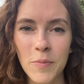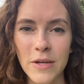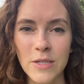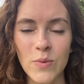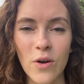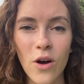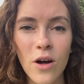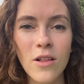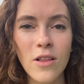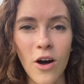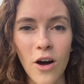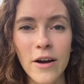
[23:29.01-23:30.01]
because we
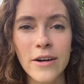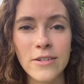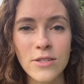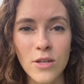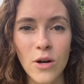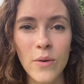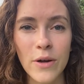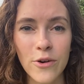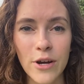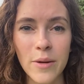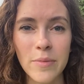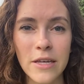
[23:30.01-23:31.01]
all are so
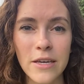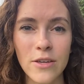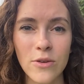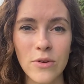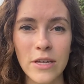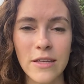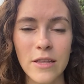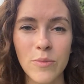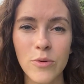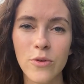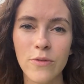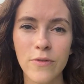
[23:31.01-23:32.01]
incredibly uniquely
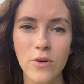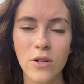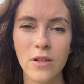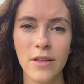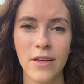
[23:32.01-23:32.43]
beautiful,